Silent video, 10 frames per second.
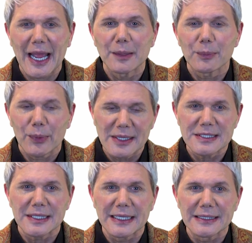and
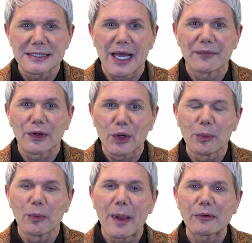President of the
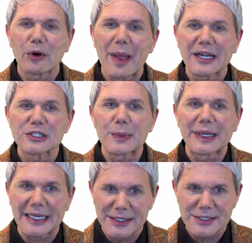Global Payroll
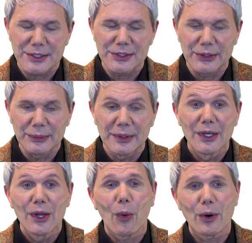Management Institute,
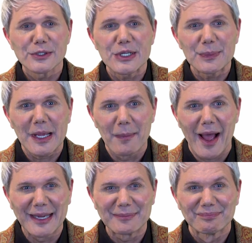or G P M
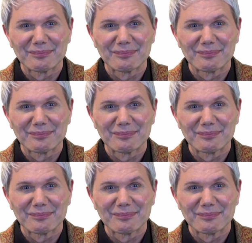I.